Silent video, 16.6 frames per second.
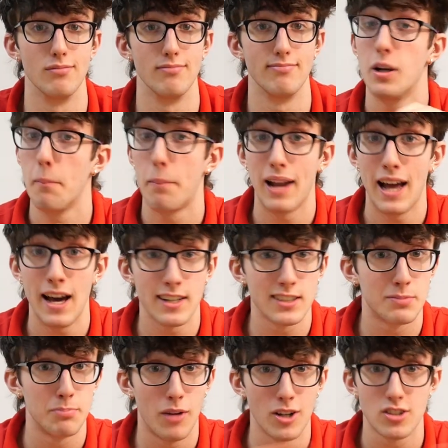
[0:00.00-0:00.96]
You can plan
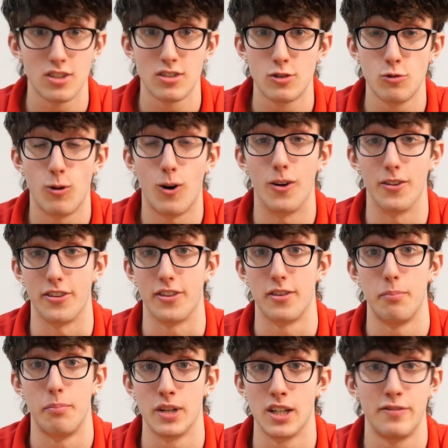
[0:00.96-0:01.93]
as much as you
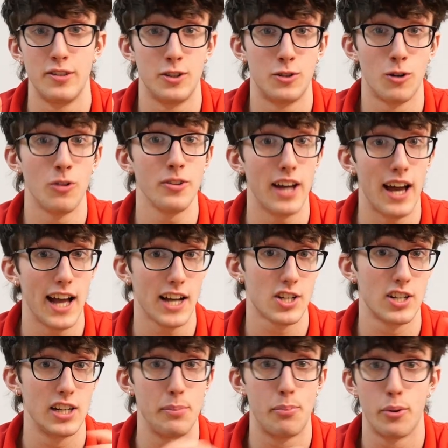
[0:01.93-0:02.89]
want, but if you don't
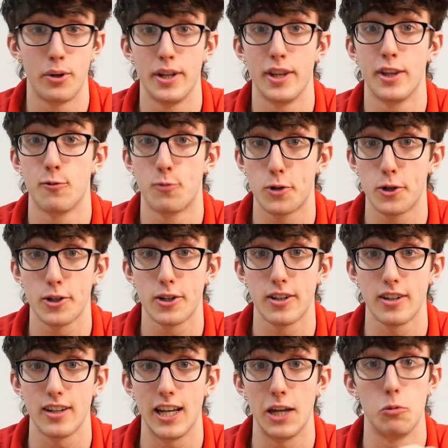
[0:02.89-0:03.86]
actually put in the
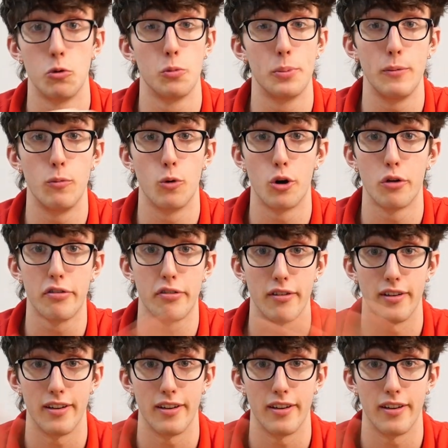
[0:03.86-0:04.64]
work, it will be worth